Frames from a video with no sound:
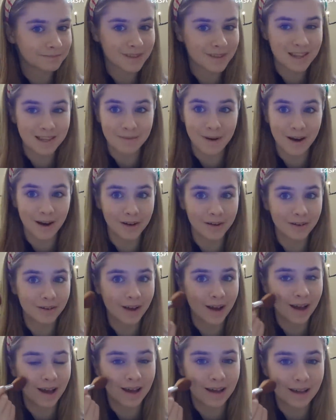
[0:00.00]

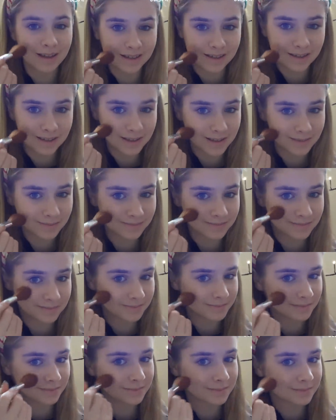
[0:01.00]
Smile and
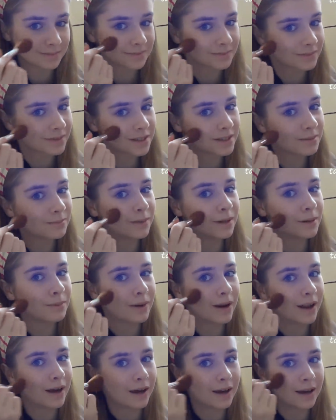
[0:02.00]
simply
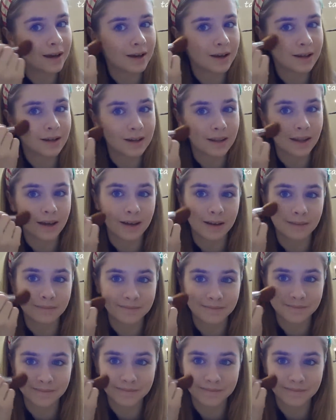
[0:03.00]
apply there.